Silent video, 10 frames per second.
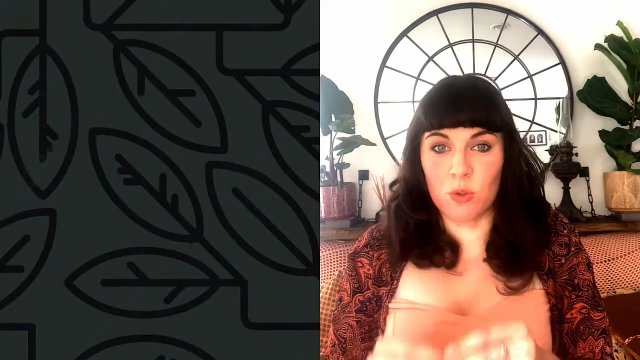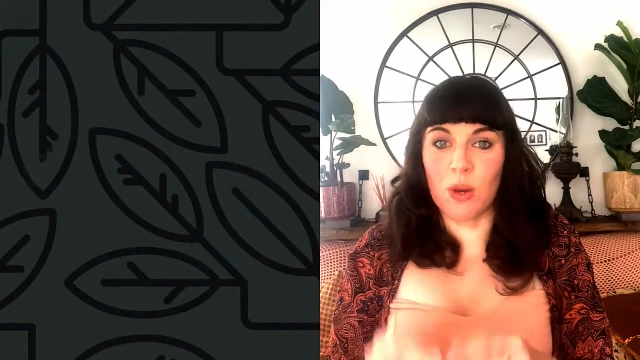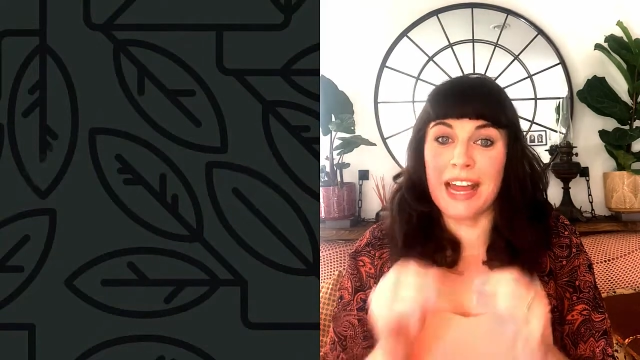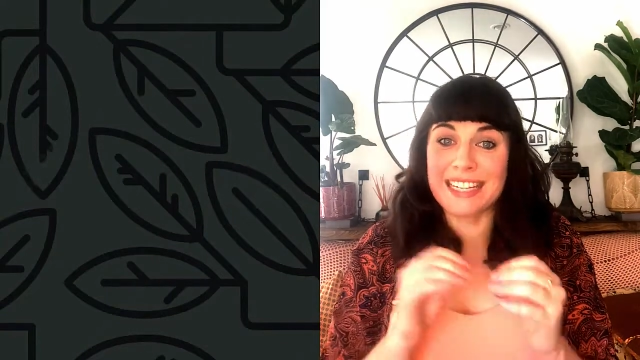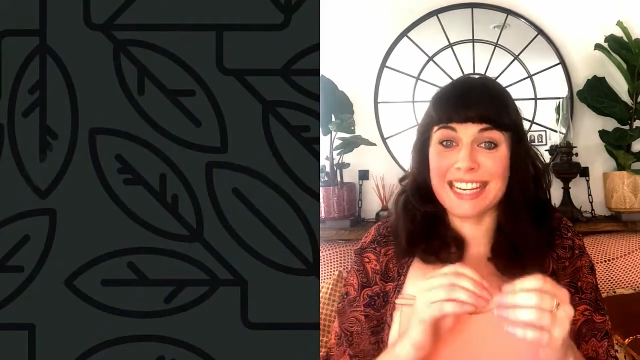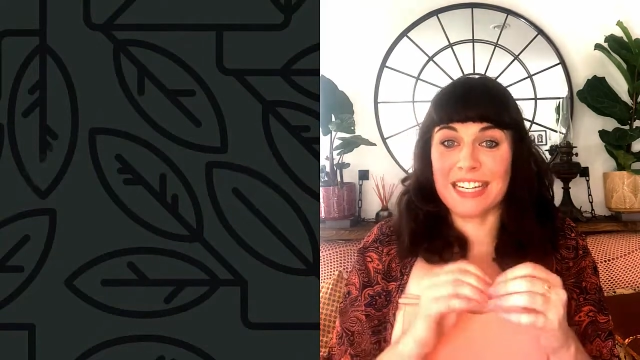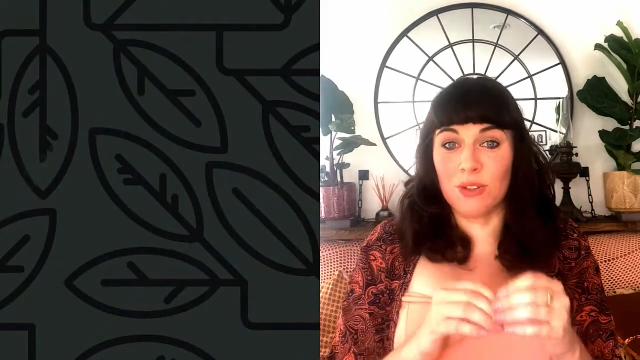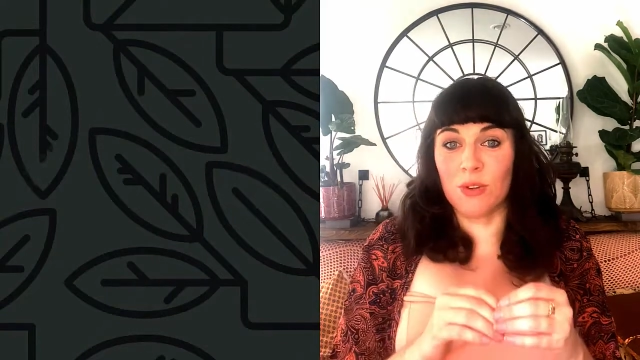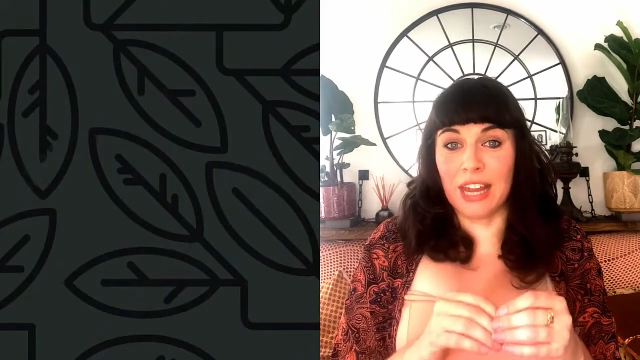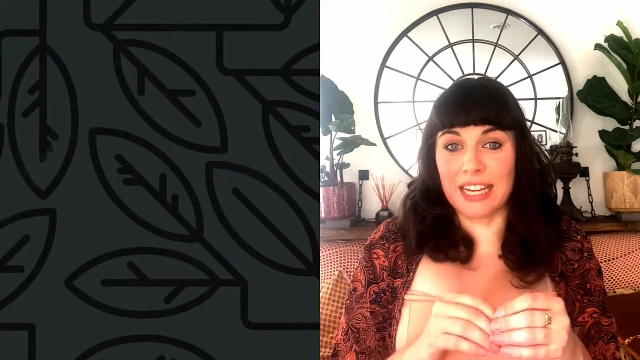and indoor
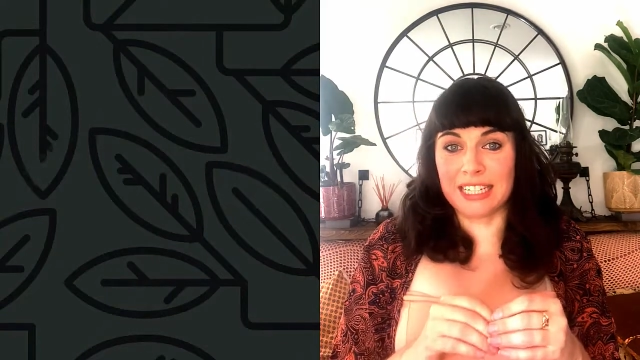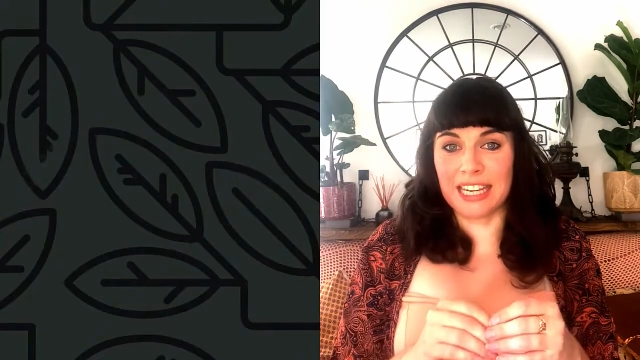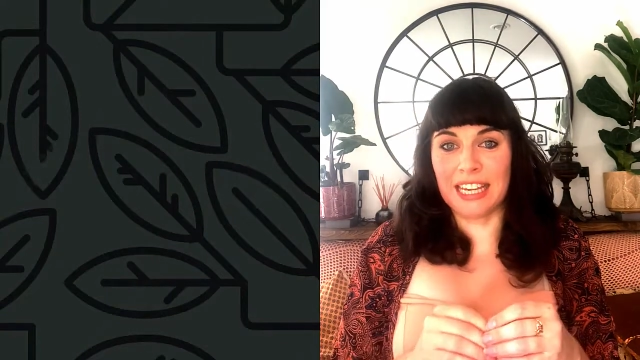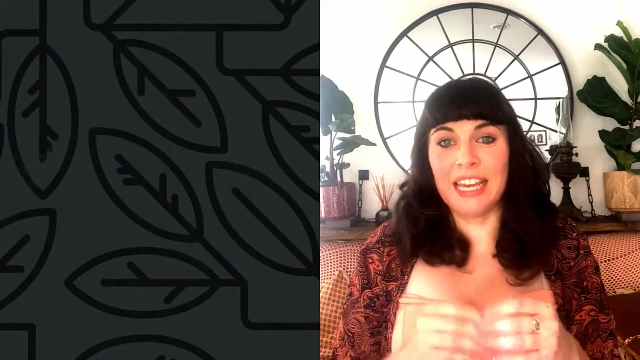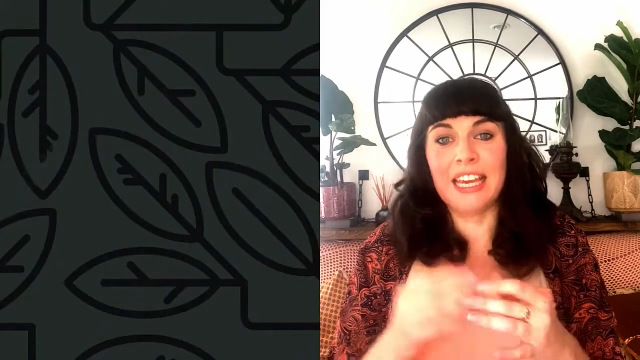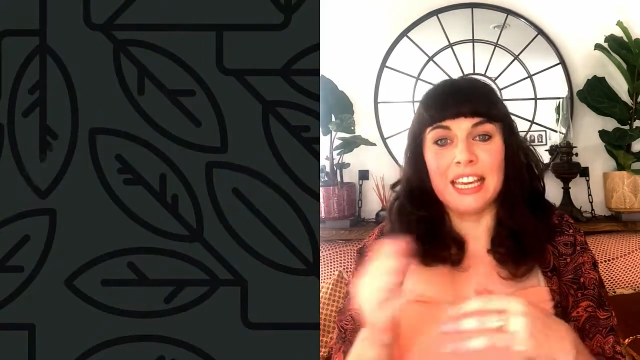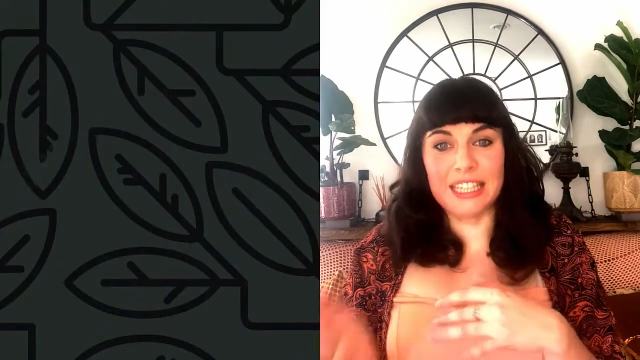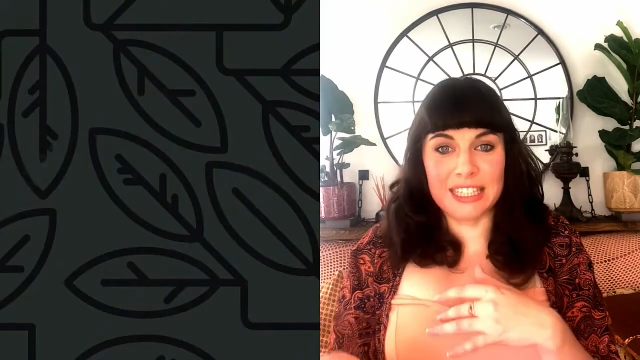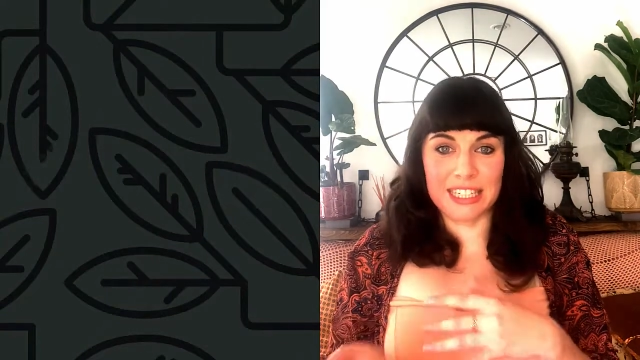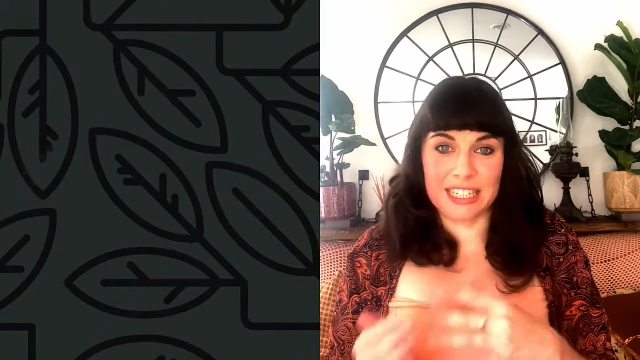lighting in
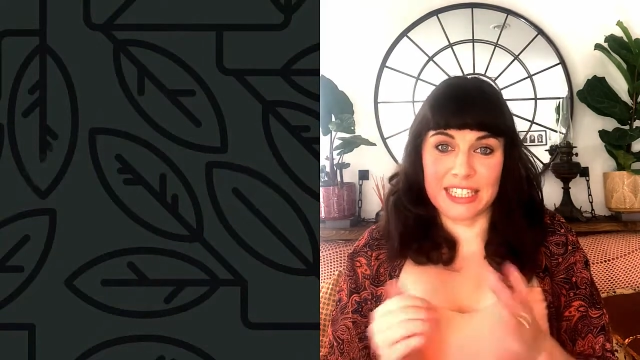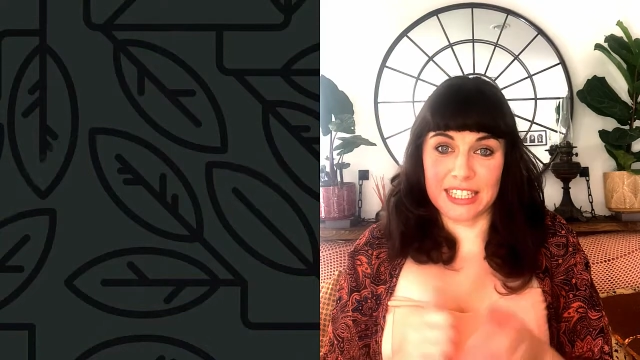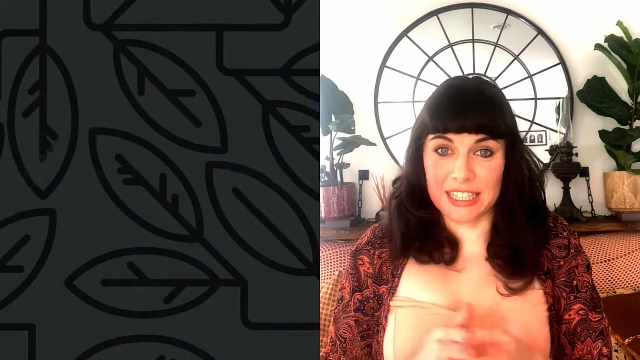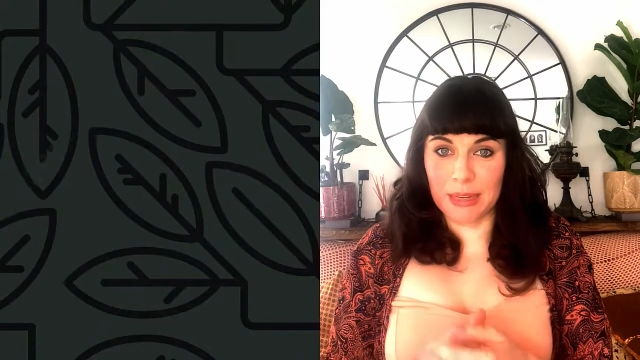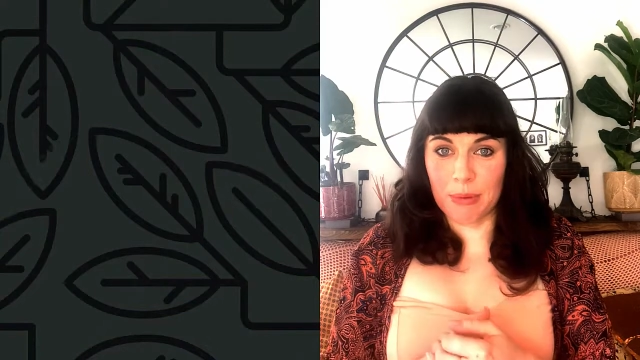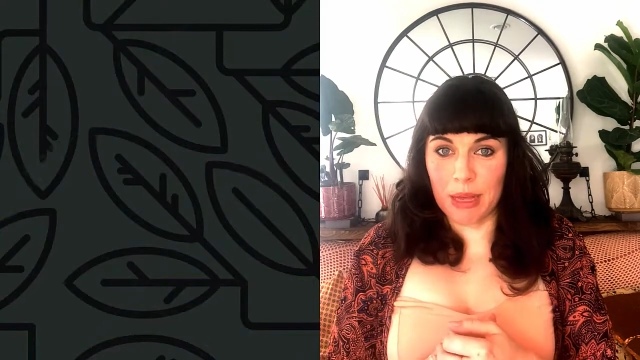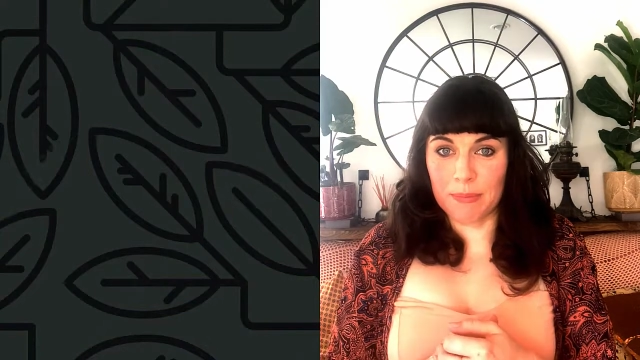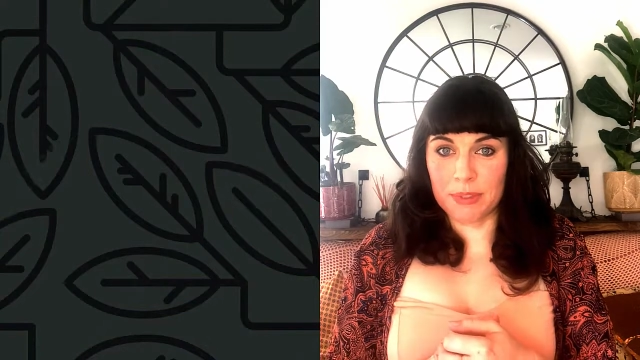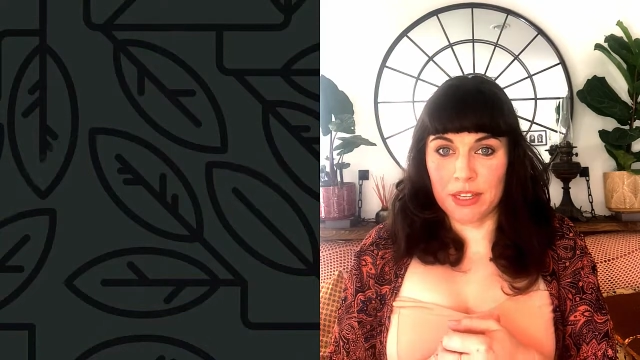cities and suburbs.